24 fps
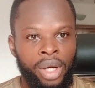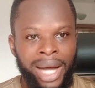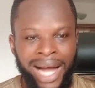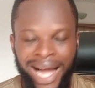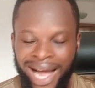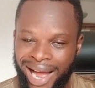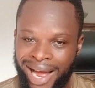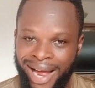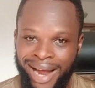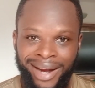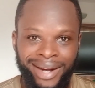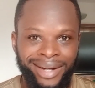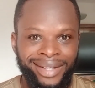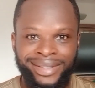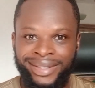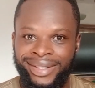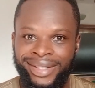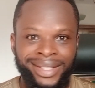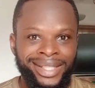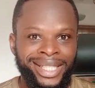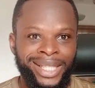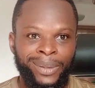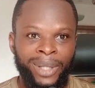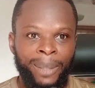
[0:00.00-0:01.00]
Ah,
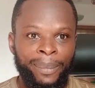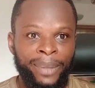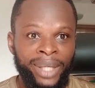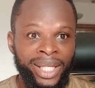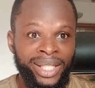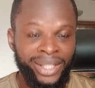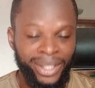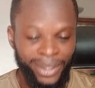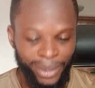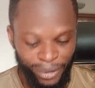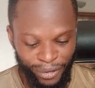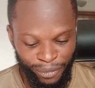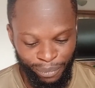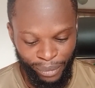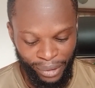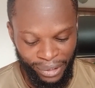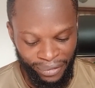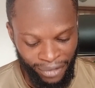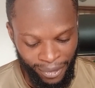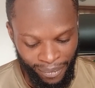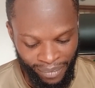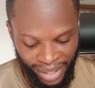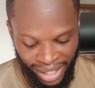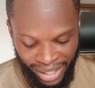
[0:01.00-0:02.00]
they are making a lot of
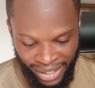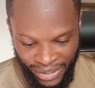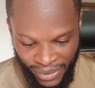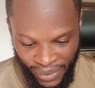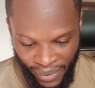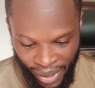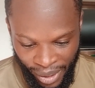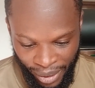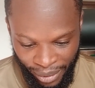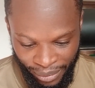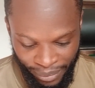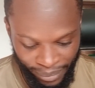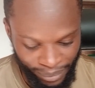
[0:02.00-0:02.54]
money from Nigeria.